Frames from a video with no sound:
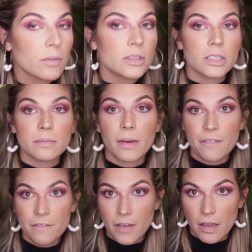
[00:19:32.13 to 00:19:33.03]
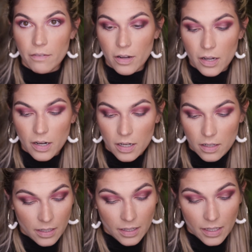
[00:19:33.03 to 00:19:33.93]
which is my favorite.
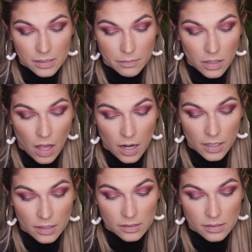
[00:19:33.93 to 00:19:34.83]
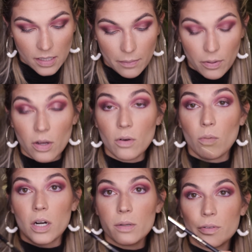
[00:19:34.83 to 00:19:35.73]
It's Milani Stay Put
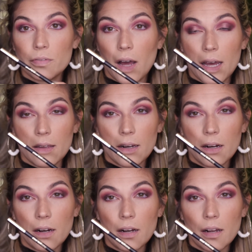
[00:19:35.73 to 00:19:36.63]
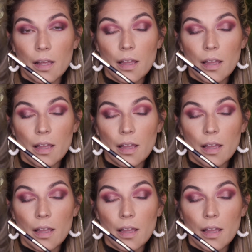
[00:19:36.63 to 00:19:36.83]
Waterproof Eyeliner.